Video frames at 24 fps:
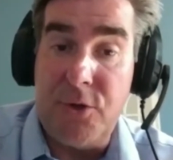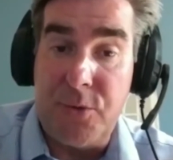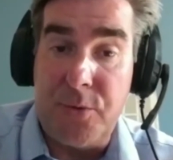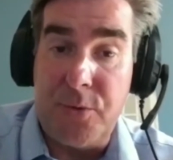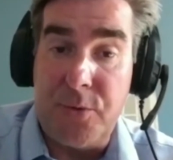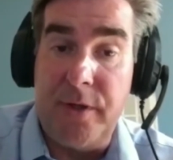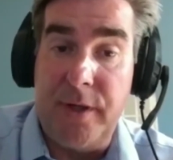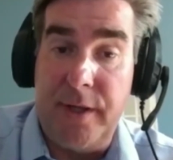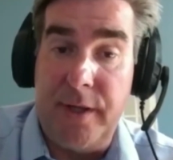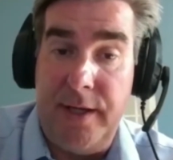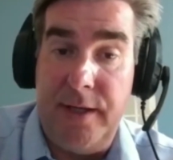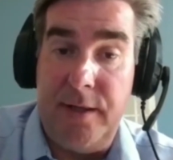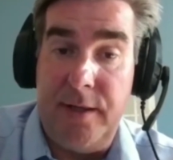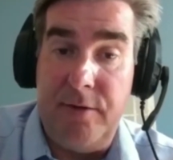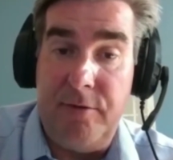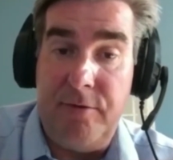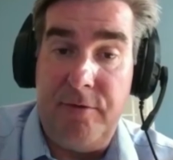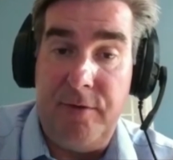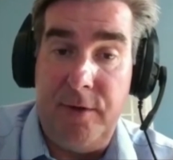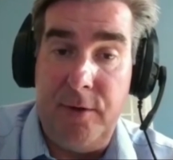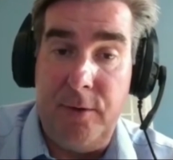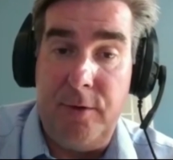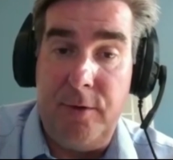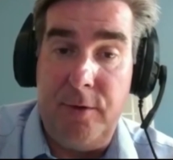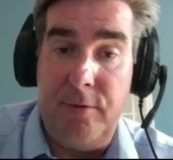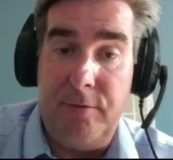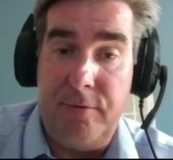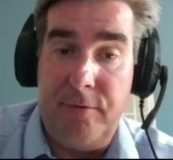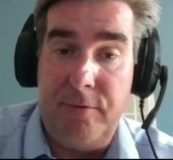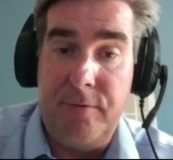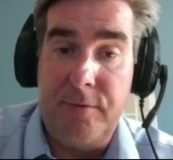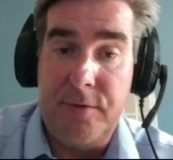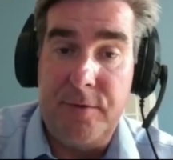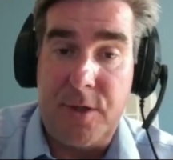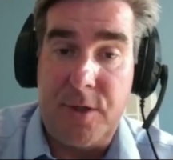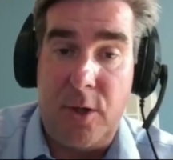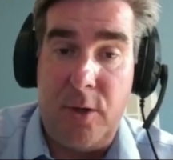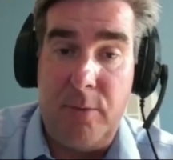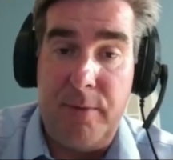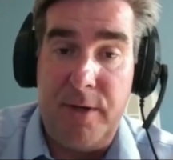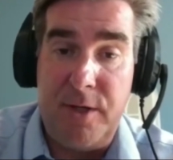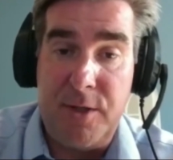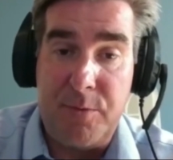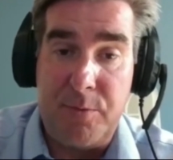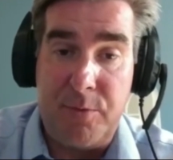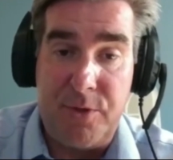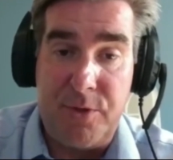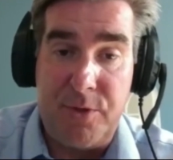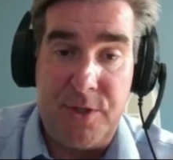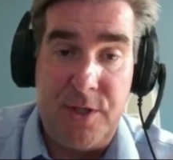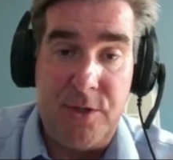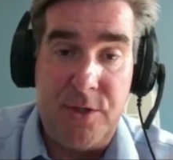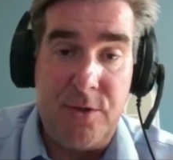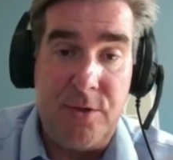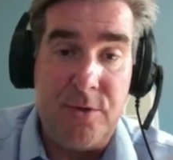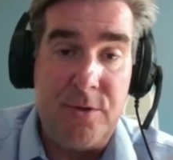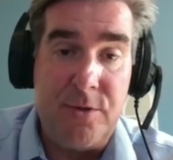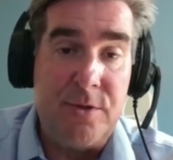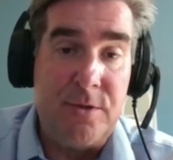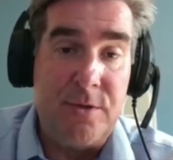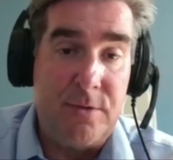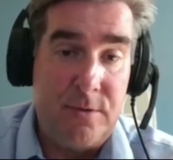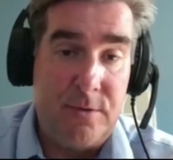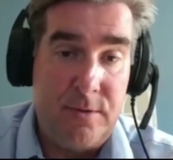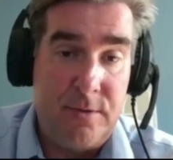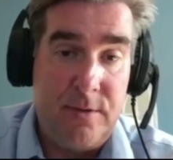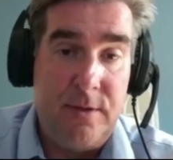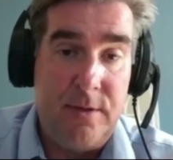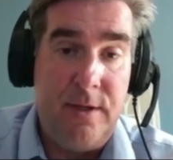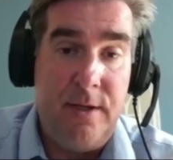really in the field of skull-based procedures. Yeah.